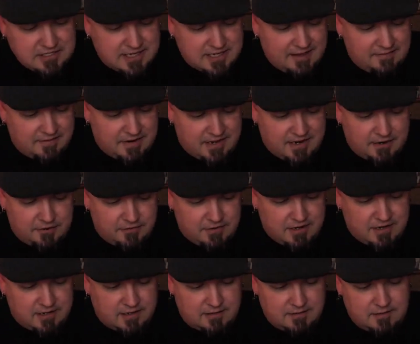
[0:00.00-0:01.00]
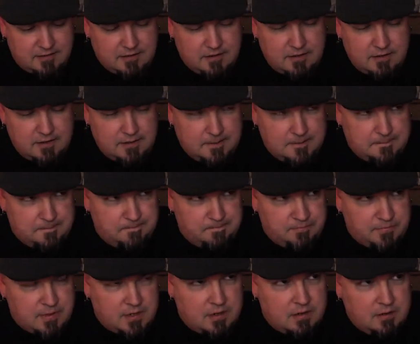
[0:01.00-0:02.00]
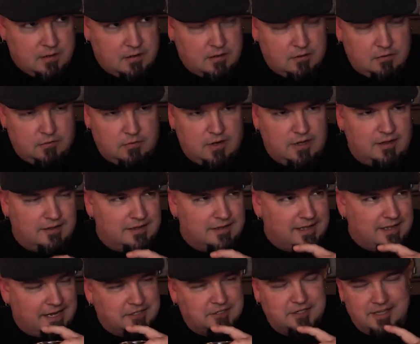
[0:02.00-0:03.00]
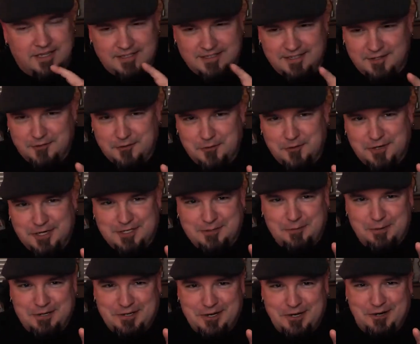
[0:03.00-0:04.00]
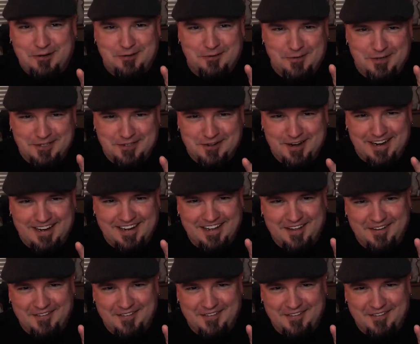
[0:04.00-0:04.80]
haven't had a drink in. Well, actually, that's not true because we drank on